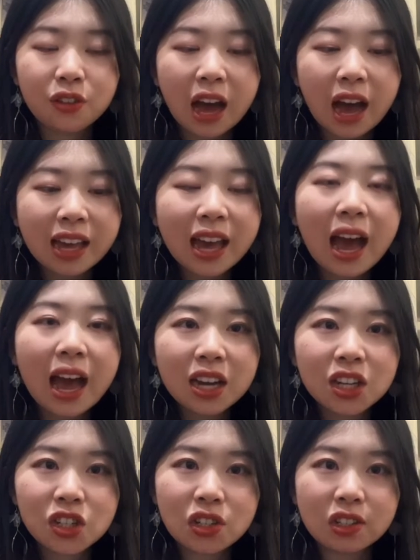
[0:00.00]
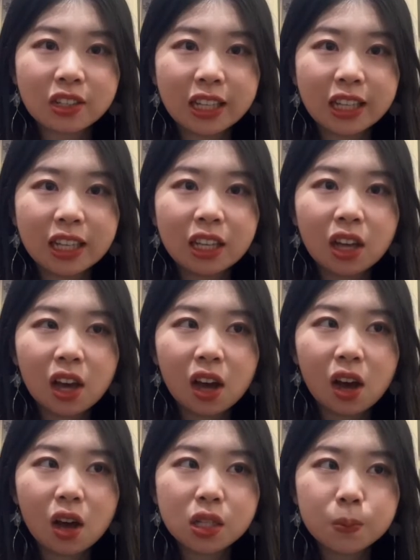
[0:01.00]
I actually
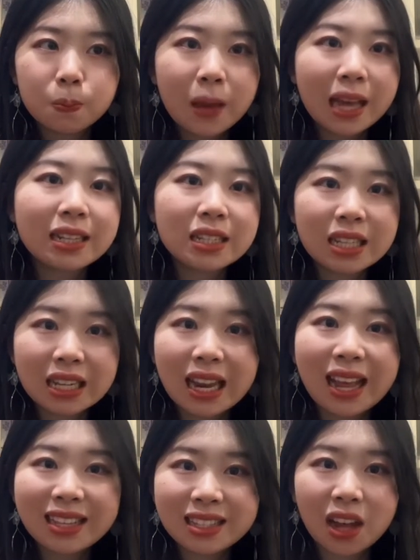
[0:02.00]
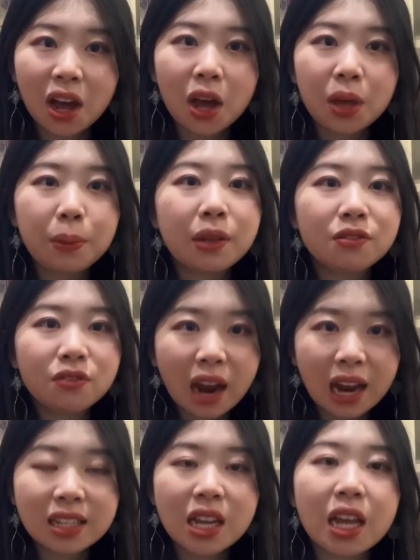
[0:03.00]
spent less time in
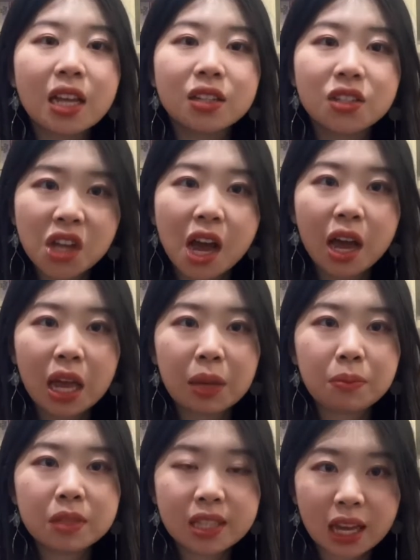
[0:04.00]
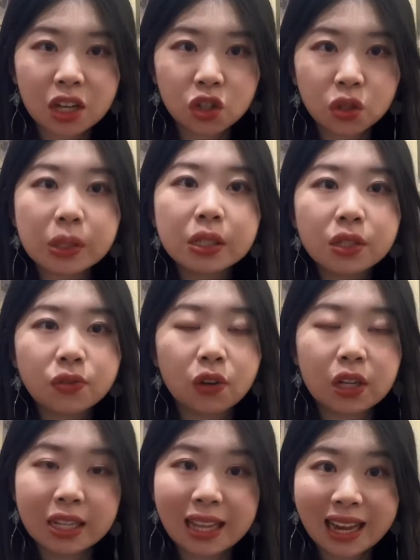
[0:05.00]
writing time schedules for
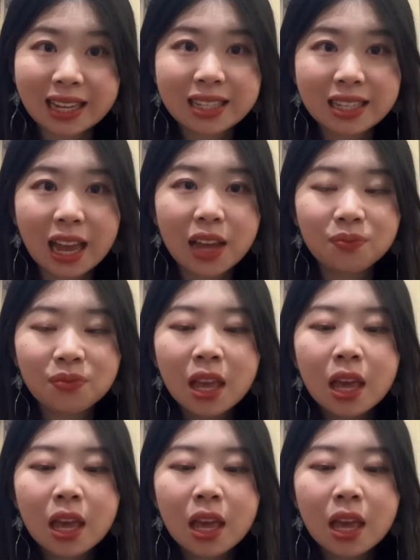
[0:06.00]
the next day.